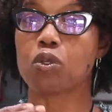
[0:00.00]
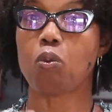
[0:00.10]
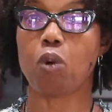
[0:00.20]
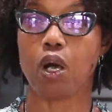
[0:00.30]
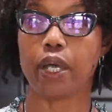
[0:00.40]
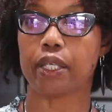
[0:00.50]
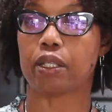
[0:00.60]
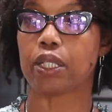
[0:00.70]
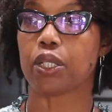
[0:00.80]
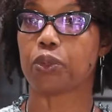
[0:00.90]
a
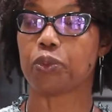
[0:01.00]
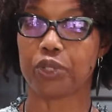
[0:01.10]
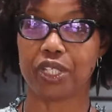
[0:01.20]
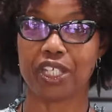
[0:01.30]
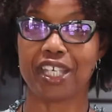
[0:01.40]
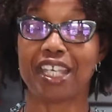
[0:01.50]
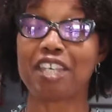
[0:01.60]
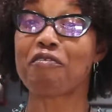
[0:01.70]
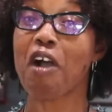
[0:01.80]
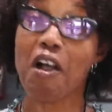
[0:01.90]
while, we
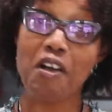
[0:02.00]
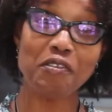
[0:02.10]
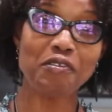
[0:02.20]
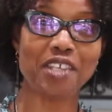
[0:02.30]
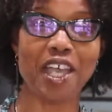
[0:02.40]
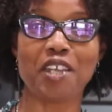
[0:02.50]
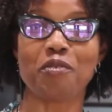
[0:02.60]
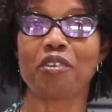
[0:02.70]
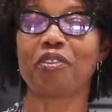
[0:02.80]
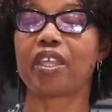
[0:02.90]
evolved
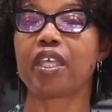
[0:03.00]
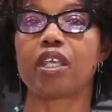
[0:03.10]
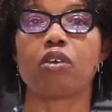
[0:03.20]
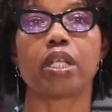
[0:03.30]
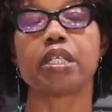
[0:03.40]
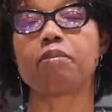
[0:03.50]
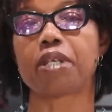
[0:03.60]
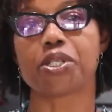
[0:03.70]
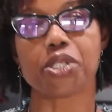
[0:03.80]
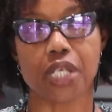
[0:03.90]
and we're thinking, I need to
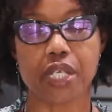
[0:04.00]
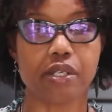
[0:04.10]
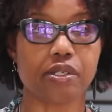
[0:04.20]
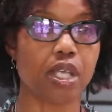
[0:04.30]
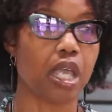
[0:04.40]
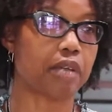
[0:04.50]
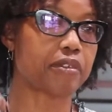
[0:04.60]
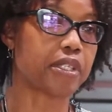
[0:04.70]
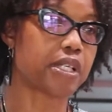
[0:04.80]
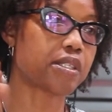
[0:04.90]
make a change.
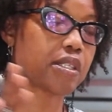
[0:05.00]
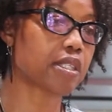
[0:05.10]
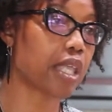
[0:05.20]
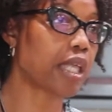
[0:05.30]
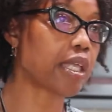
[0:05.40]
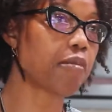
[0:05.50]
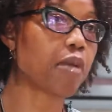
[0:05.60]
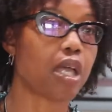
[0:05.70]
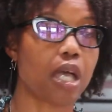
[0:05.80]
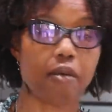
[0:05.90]
Everything is the same.
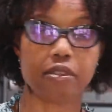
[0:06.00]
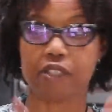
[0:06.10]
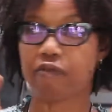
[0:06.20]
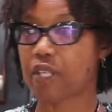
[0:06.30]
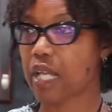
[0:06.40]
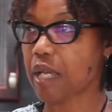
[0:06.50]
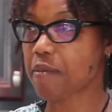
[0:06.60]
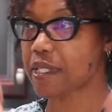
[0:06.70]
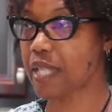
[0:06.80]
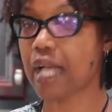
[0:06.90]
I just feel like I'm
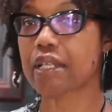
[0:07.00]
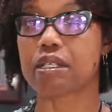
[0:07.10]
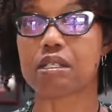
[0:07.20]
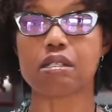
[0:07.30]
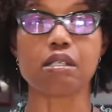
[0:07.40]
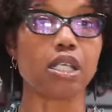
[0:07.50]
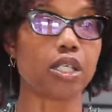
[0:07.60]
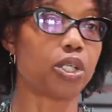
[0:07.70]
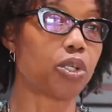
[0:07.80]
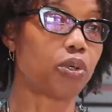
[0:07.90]
stagnant.
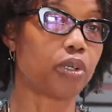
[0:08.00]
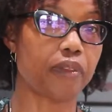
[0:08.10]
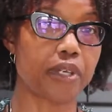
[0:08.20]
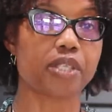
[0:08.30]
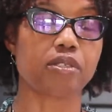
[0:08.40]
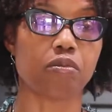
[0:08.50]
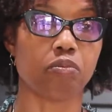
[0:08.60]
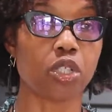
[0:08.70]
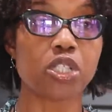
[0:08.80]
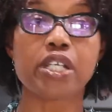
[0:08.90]
Nothing
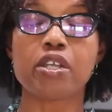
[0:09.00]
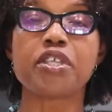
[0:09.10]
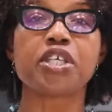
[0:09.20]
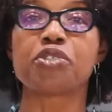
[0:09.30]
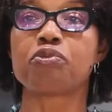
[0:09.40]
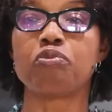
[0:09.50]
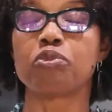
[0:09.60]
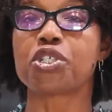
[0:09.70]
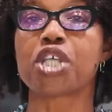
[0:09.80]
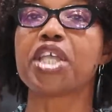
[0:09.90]
is
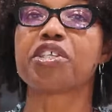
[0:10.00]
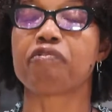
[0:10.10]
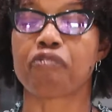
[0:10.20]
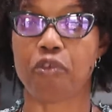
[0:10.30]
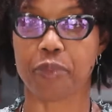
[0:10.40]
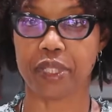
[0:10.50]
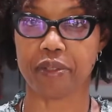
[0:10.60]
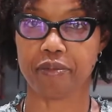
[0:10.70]
changing for me.